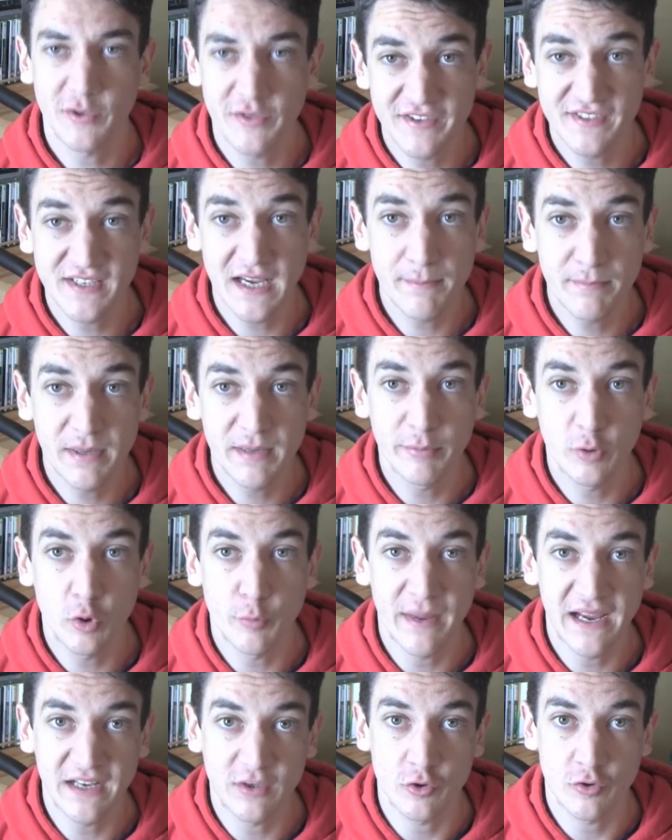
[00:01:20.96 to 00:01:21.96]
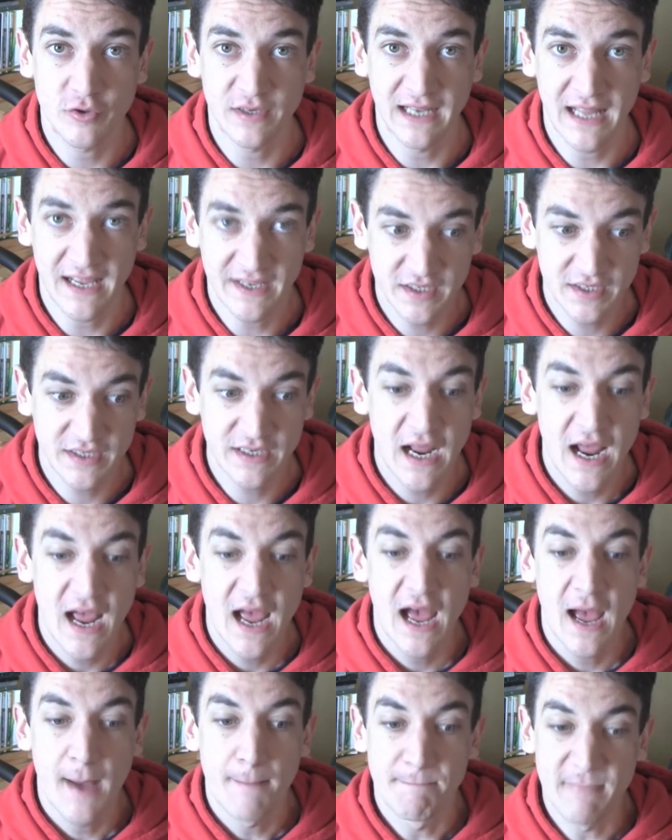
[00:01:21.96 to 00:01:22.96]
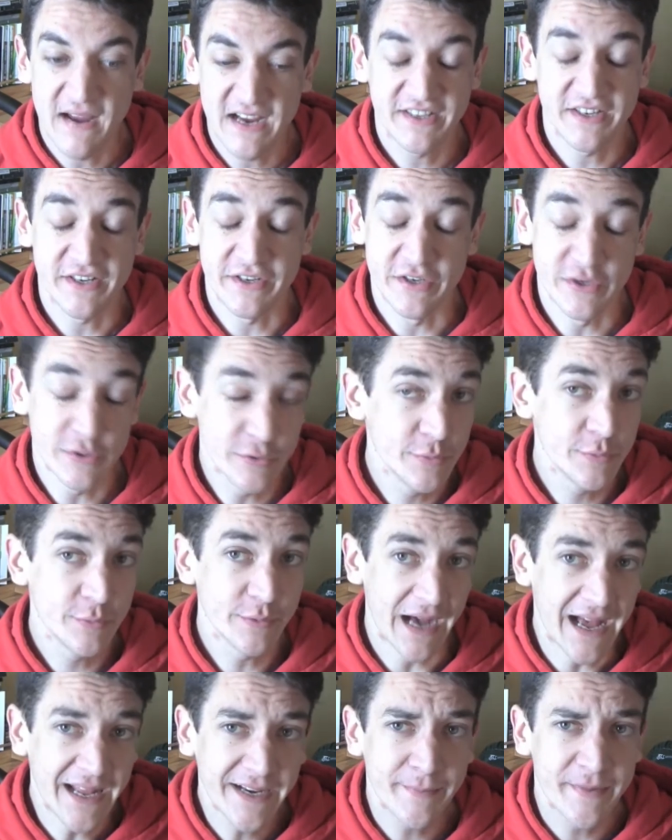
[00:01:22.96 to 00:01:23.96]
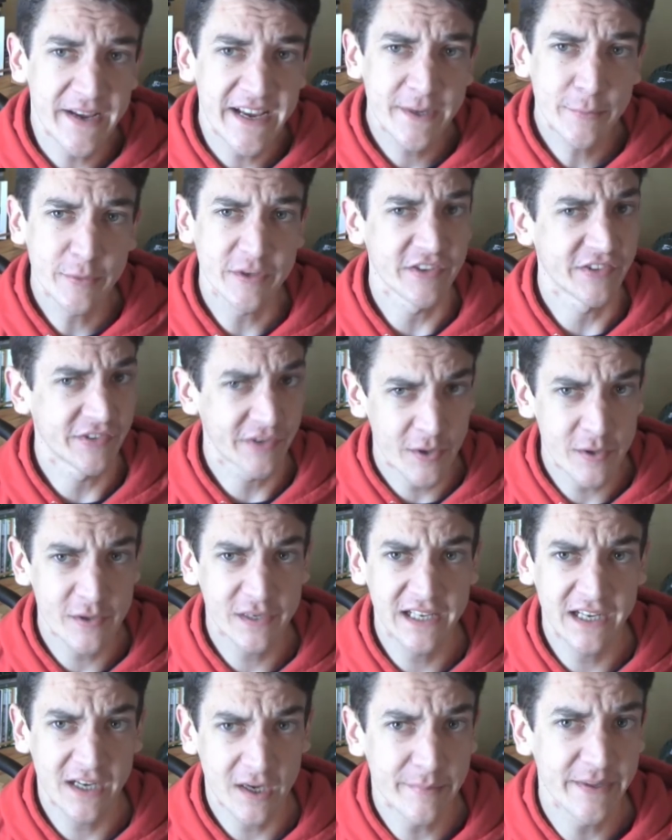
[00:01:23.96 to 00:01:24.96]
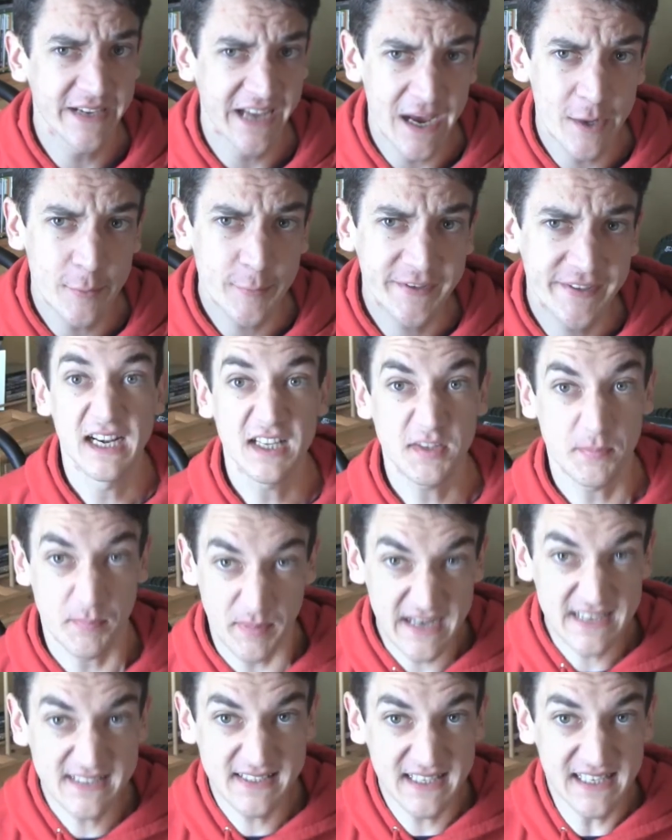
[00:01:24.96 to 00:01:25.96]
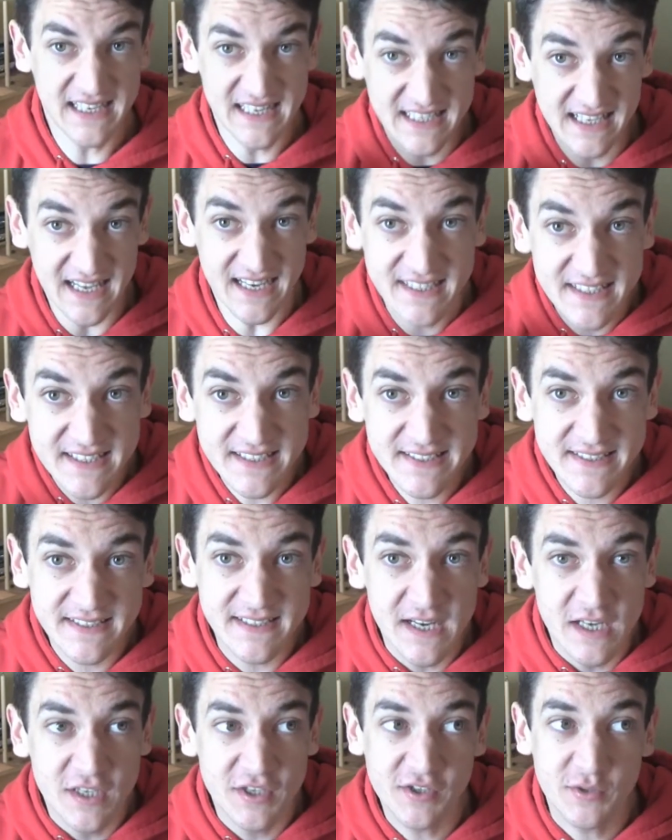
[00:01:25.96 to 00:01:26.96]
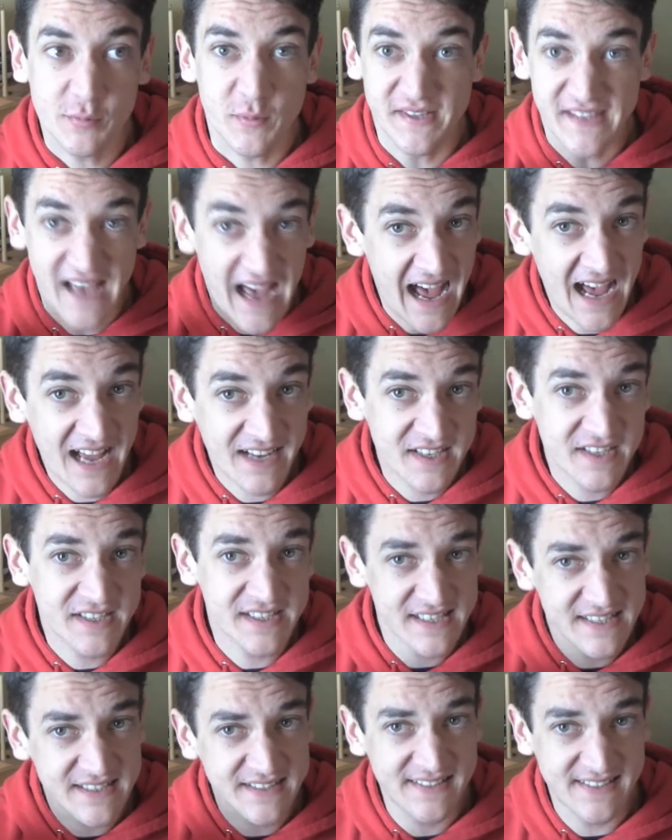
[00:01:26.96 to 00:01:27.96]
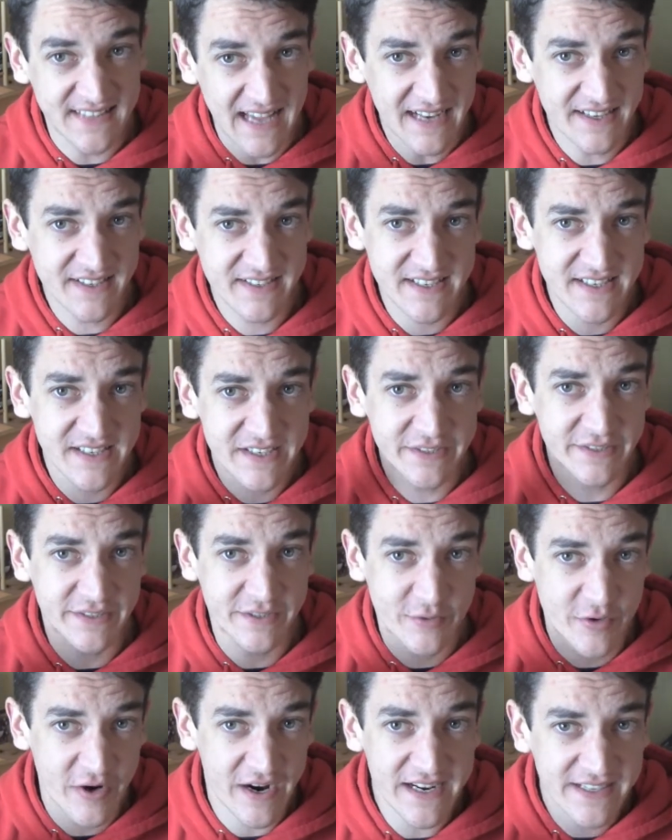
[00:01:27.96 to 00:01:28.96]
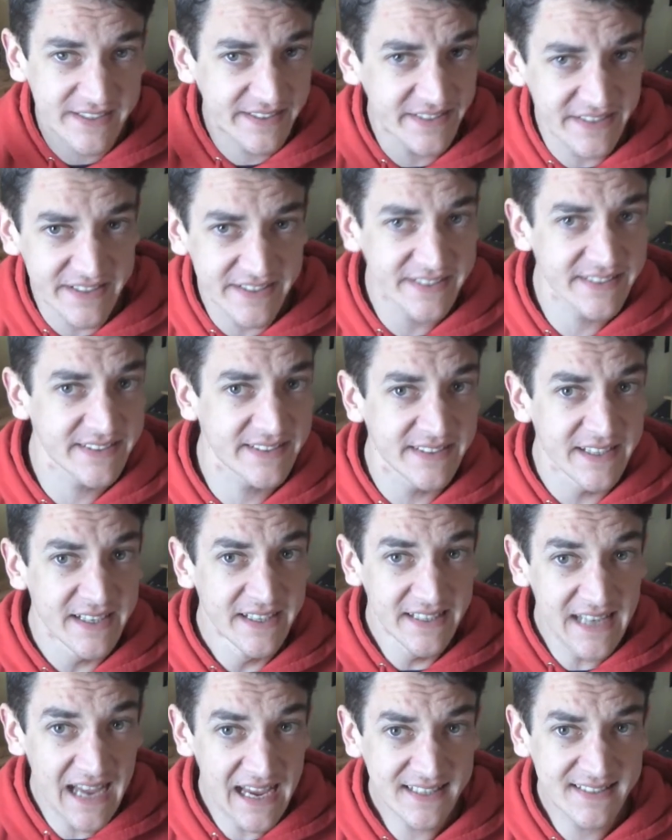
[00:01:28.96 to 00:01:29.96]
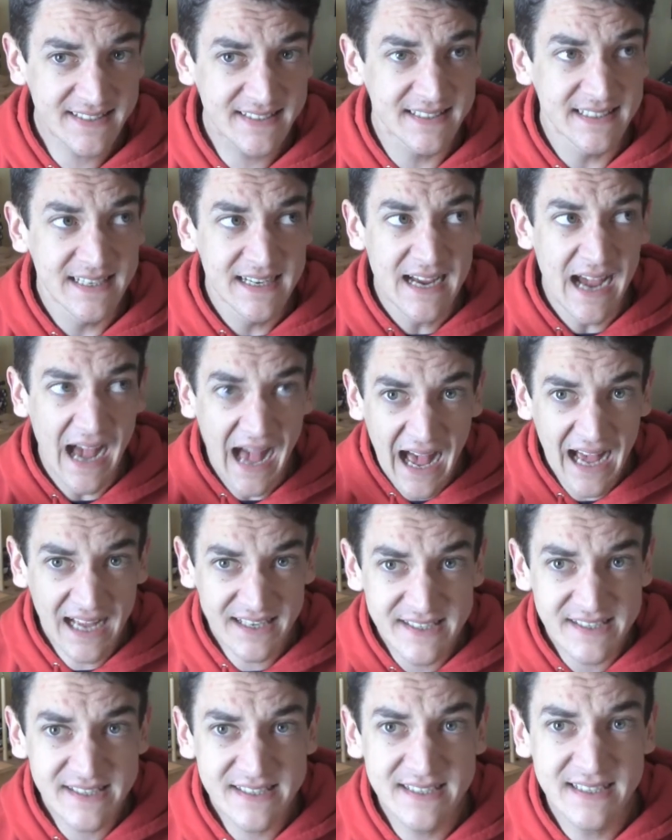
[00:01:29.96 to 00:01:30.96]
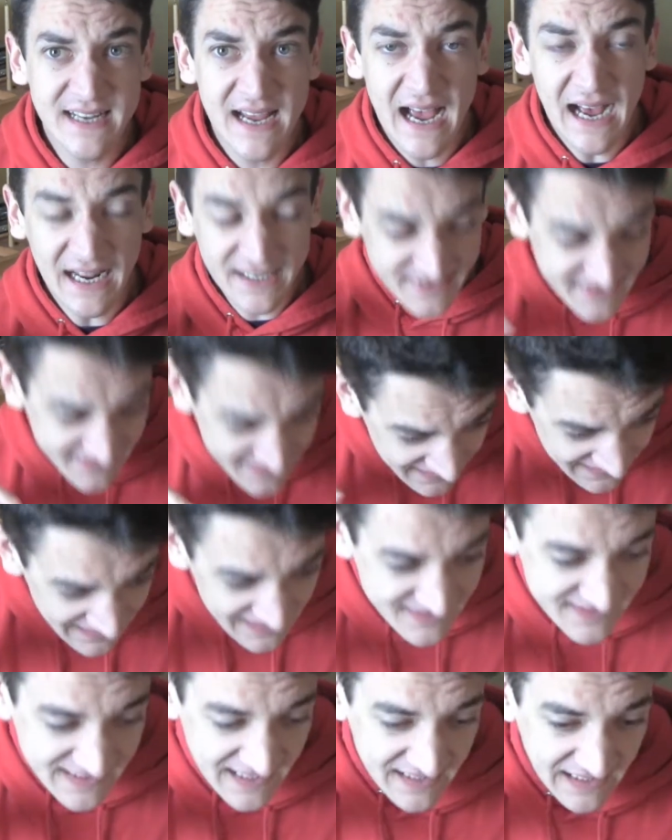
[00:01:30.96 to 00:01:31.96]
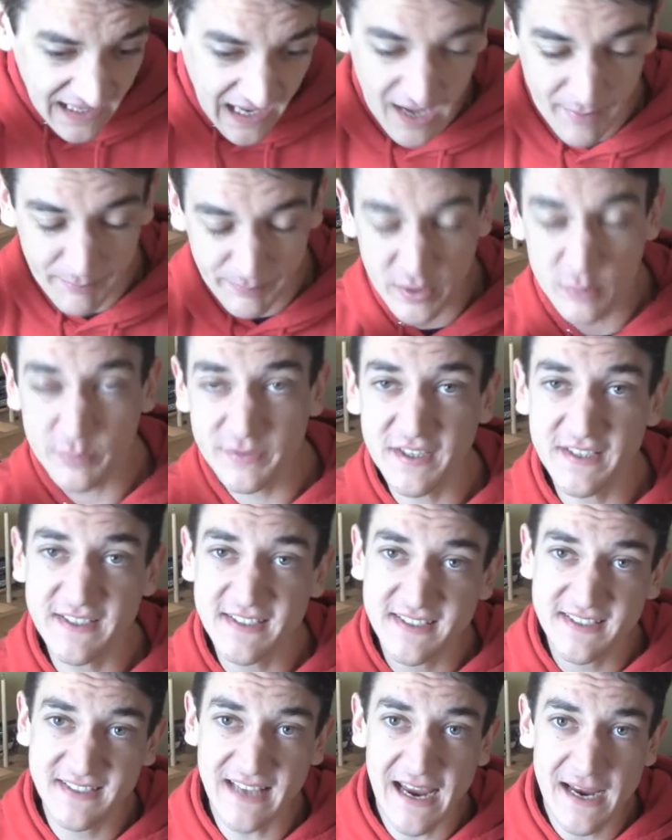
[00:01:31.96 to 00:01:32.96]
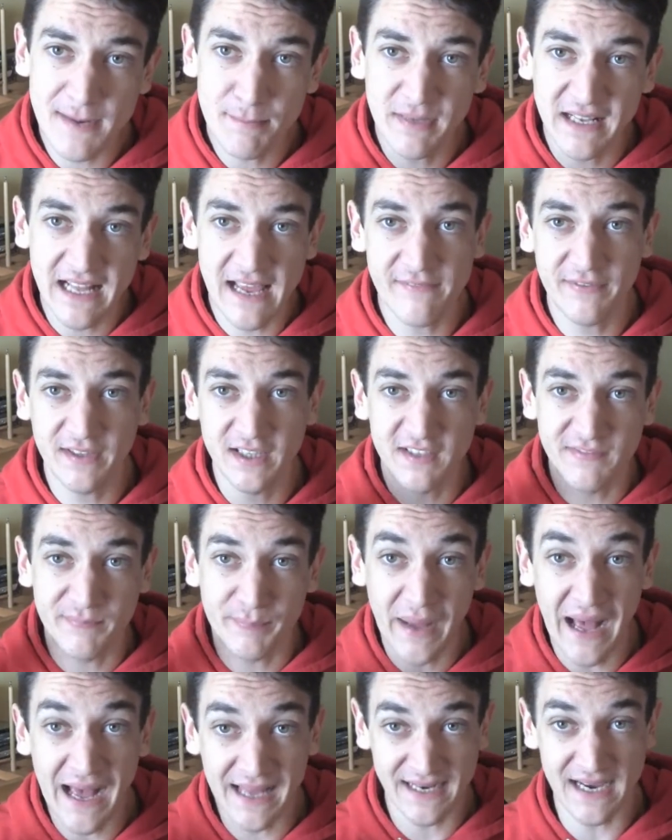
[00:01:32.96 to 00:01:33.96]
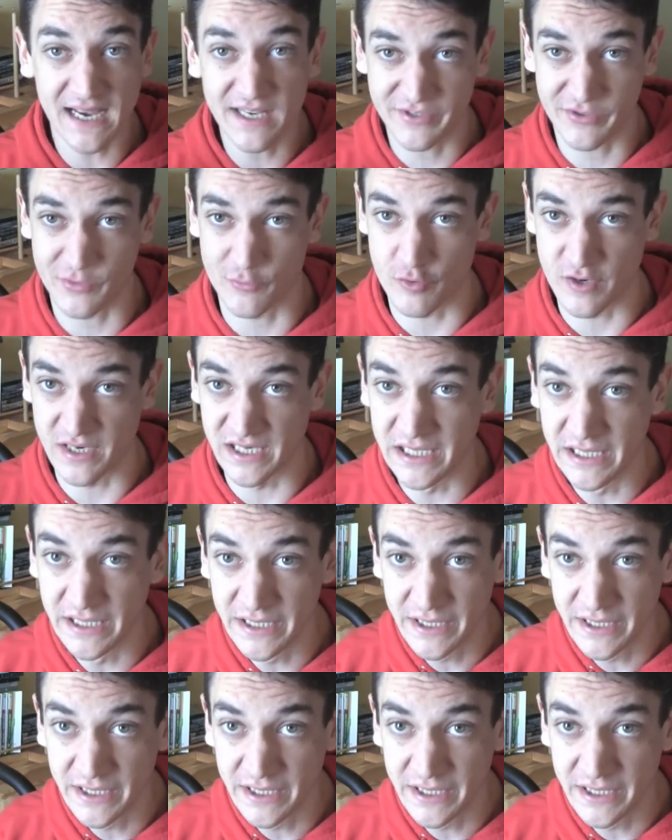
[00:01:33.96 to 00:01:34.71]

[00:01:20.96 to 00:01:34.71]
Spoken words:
So the same people who made Gurren Lagann made a new anime, which is currently coming out. And it's basically like it, just with added insanity and craziness. Yes, added, and it still has about the same level of badassery.